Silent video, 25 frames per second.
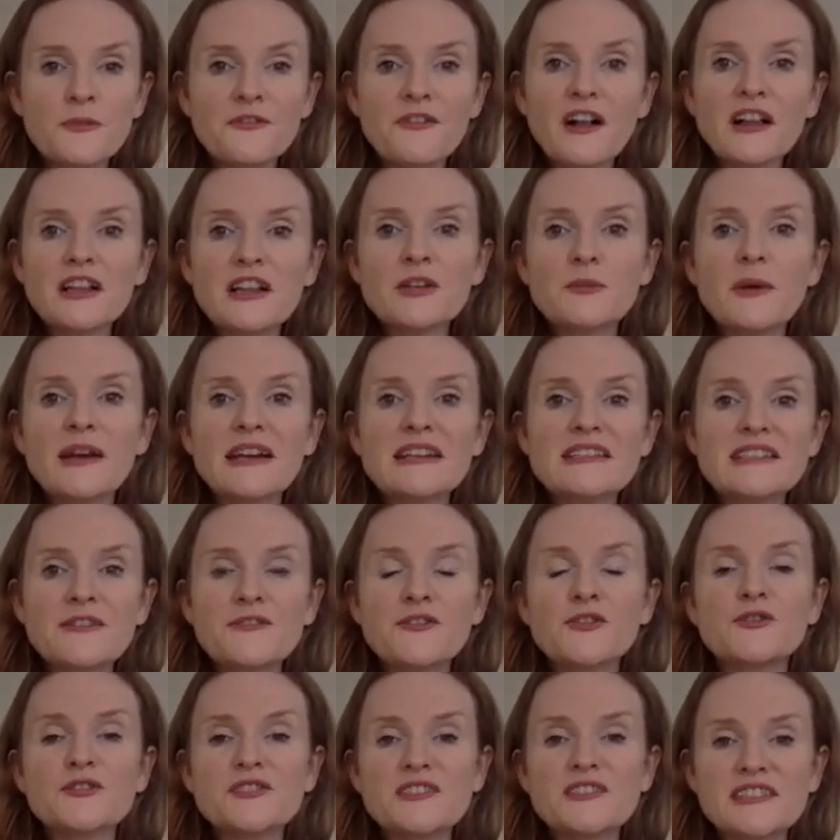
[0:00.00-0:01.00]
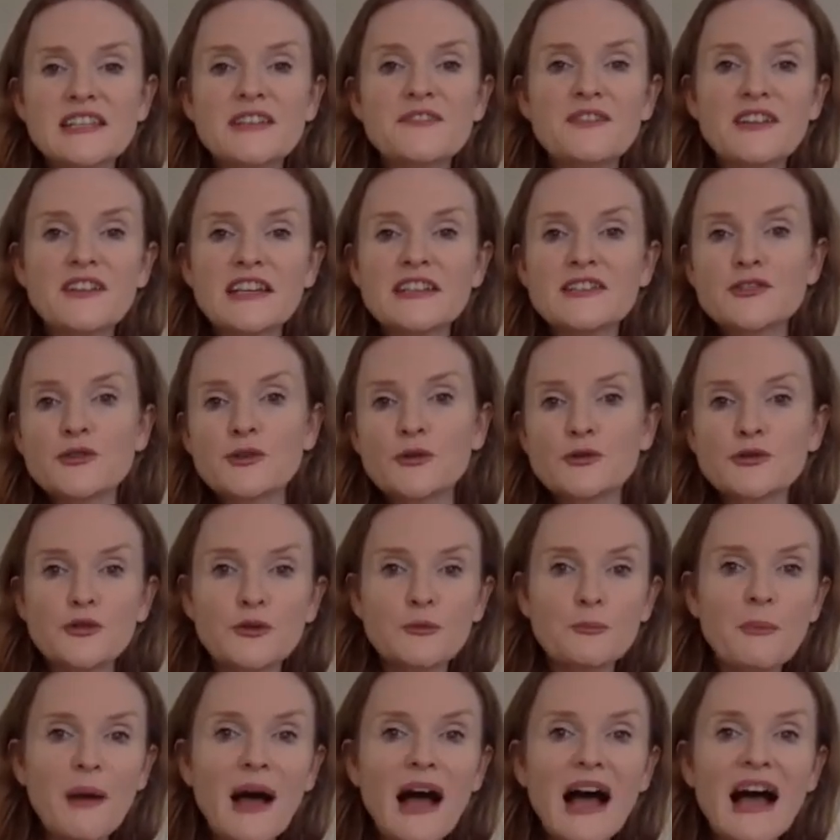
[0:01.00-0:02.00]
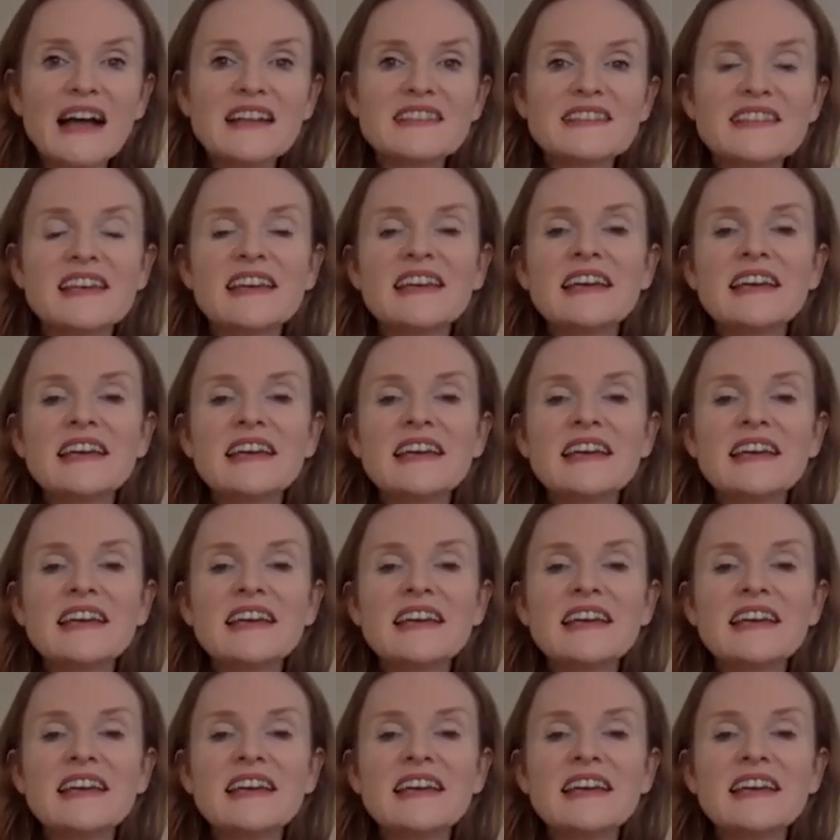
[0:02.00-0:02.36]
evaluate if your cv is good or bad